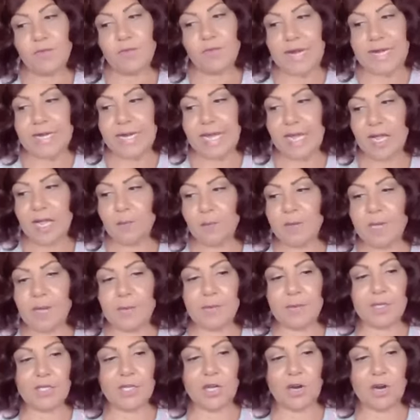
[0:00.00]
Right now,
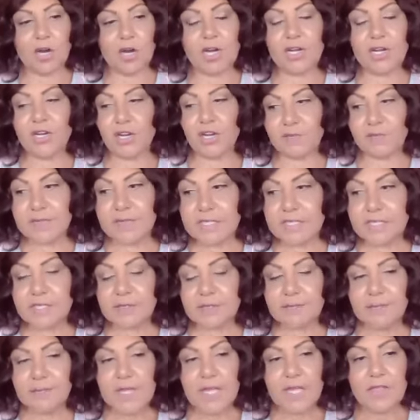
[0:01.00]
people are
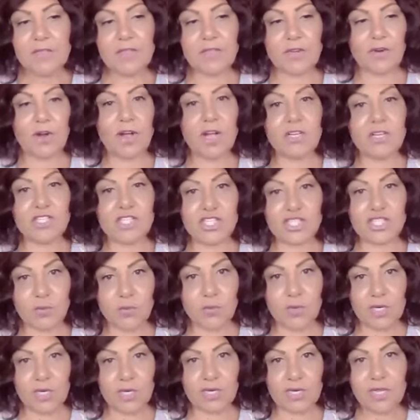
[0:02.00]
nervous, they're
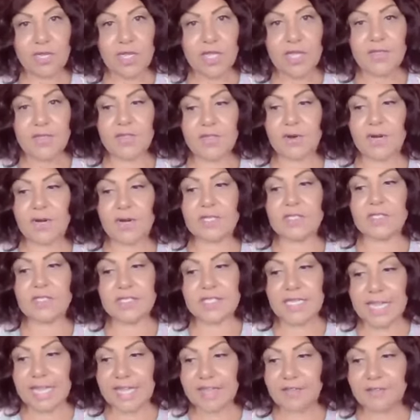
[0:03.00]
unsure, they're
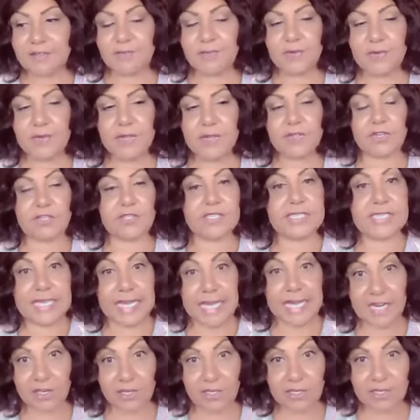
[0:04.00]
unsafe, they're
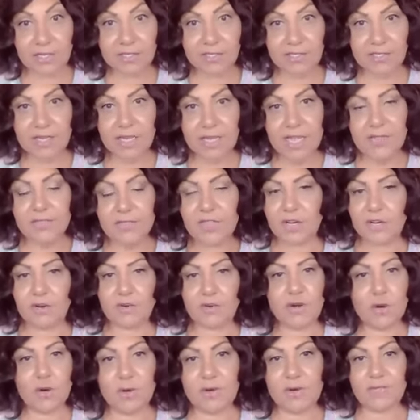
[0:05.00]
scared. They
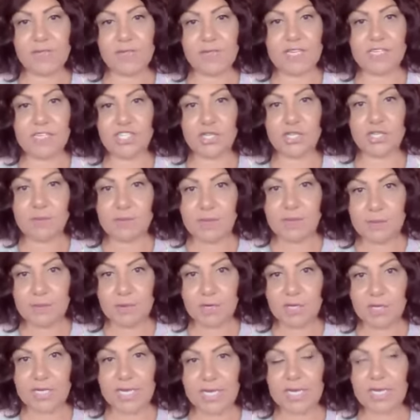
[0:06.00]
don't know if they should be
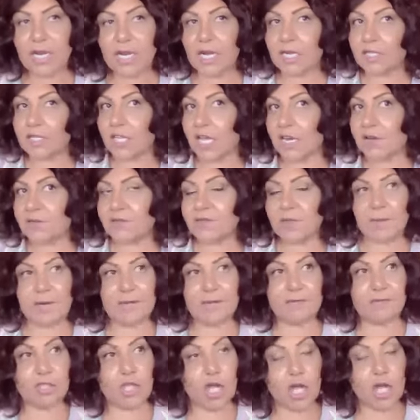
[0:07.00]
booking. A lot of them
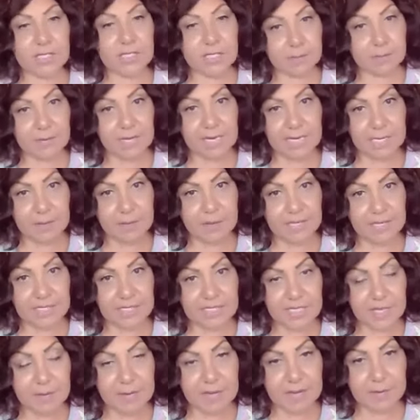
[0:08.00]
have lost money
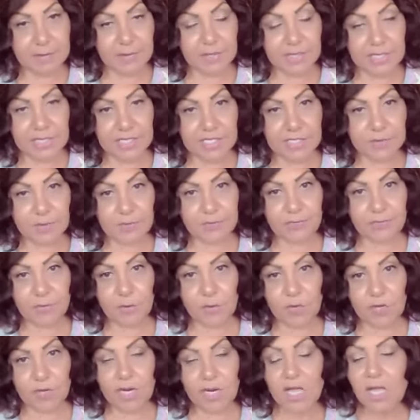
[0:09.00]
because they made bookings
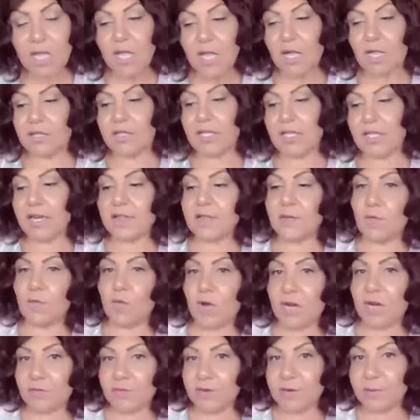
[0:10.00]
before. A lot of them
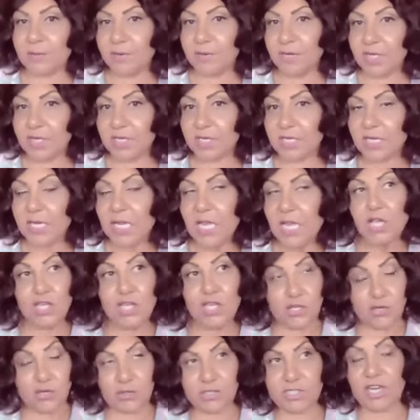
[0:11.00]
want to rebook.
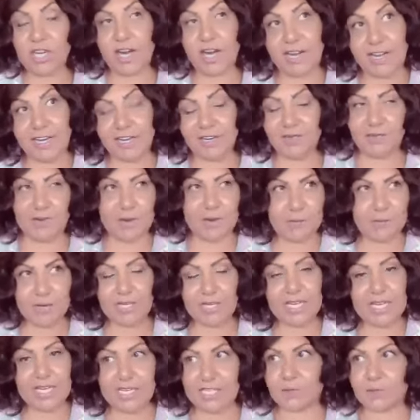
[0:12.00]
You're tired of
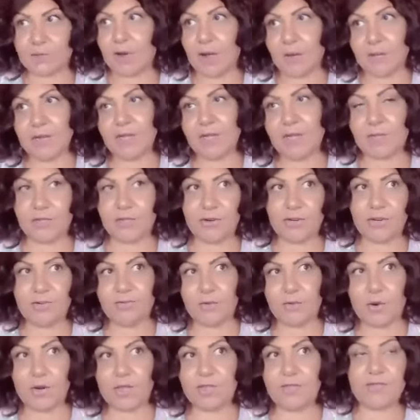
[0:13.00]
rebooking. It's probably your
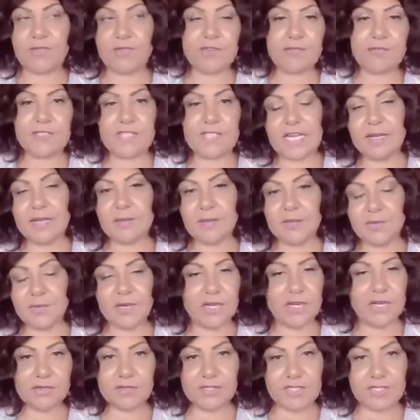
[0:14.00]
3rd, 4th, 5th time. Who
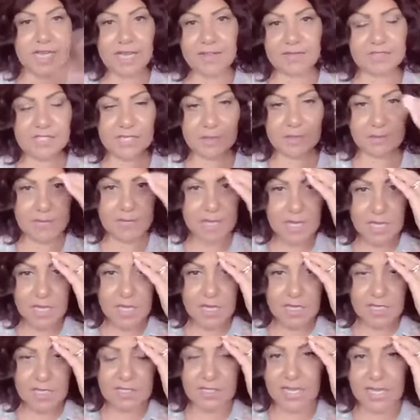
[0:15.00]
knows? I have some
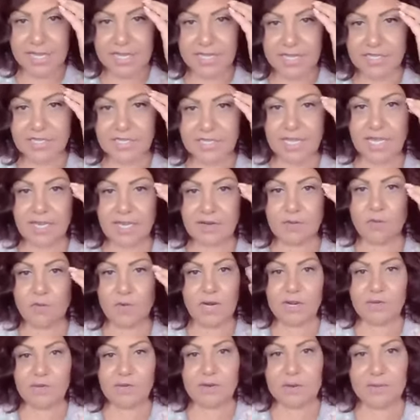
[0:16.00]
clients that
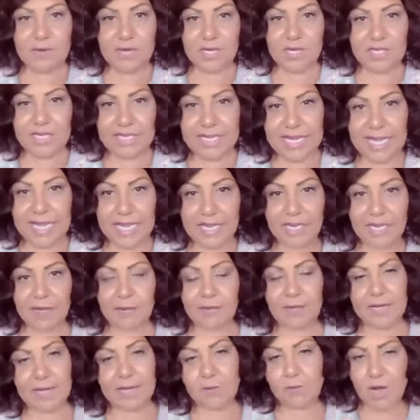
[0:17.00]
want to rebook again. And
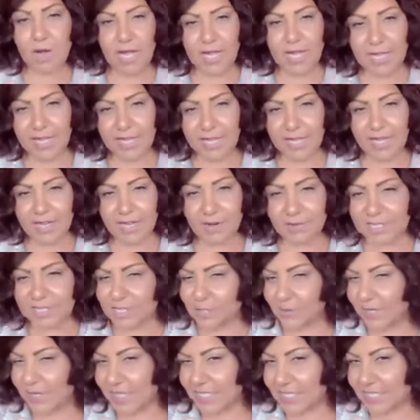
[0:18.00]
I'm like, why are we
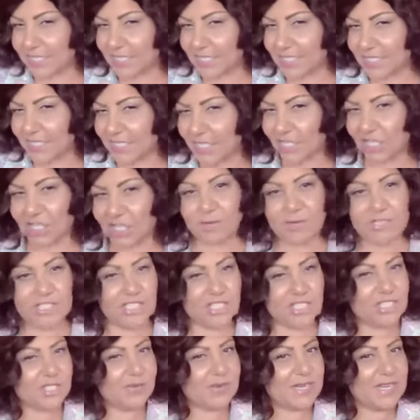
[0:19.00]
doing this year? Can we
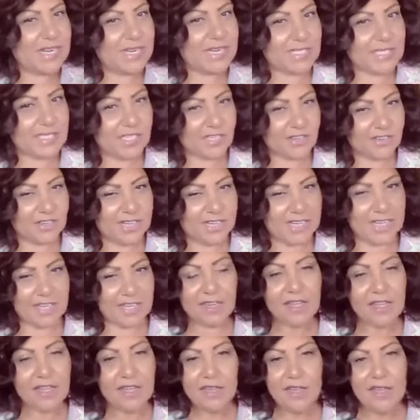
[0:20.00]
just do it next year
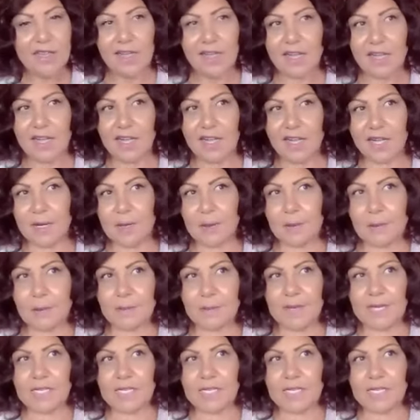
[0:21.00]
again?